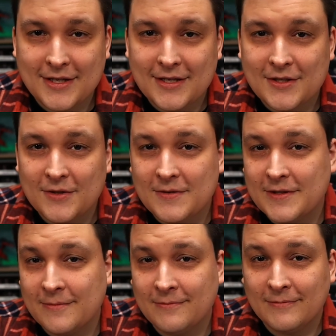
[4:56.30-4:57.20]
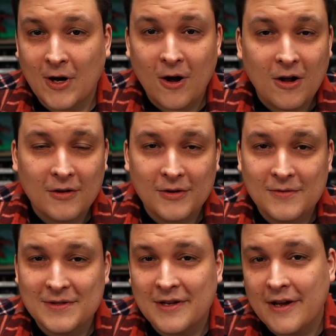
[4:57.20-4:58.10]
these, use them all,
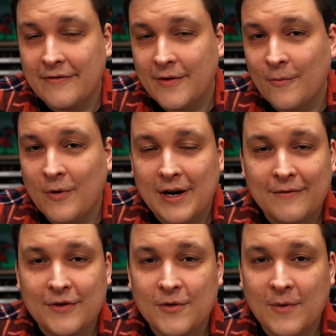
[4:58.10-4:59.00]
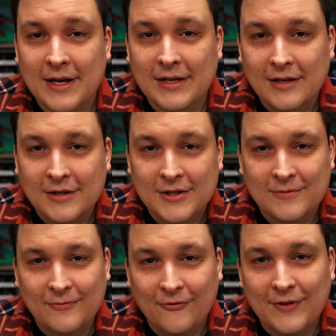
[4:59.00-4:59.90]
use none of them, whatever you want.
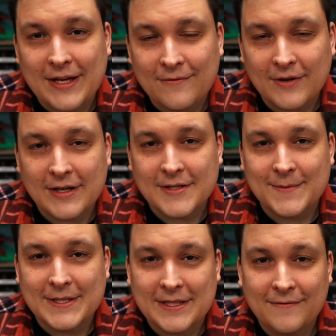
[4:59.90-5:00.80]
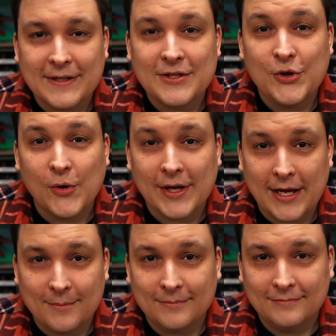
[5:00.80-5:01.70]
Just flavor it specific to your
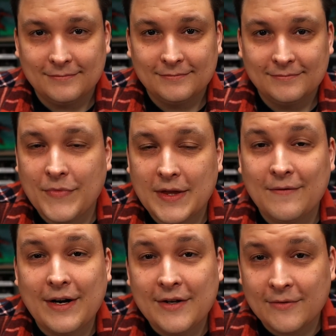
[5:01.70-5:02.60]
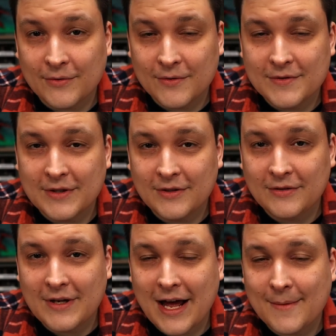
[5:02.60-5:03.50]
game. The variant rules
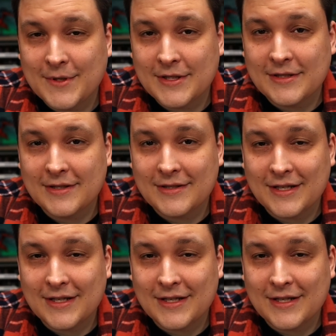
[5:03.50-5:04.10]
include options